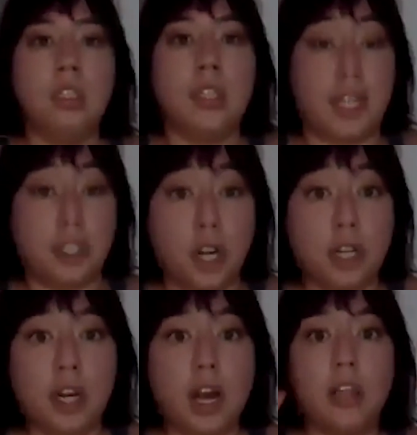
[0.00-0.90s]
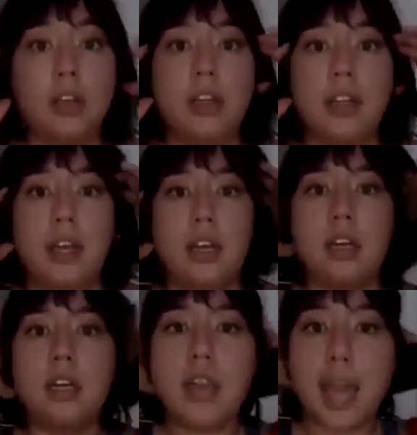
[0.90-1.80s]
like a darker color, then
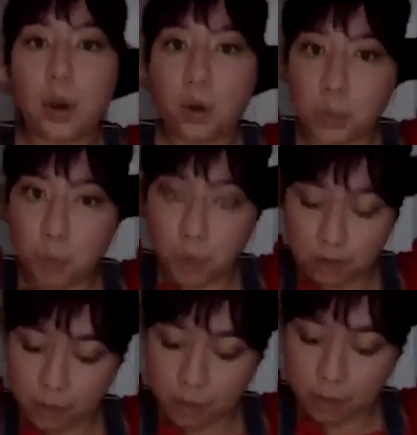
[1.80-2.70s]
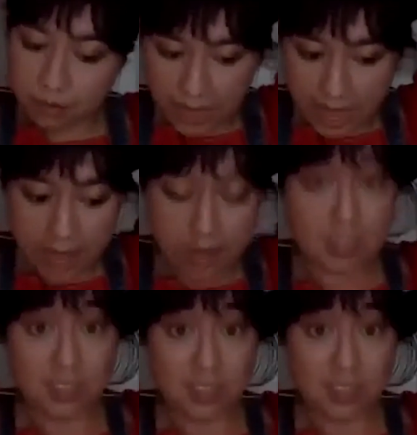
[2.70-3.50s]
acorns work really well for that.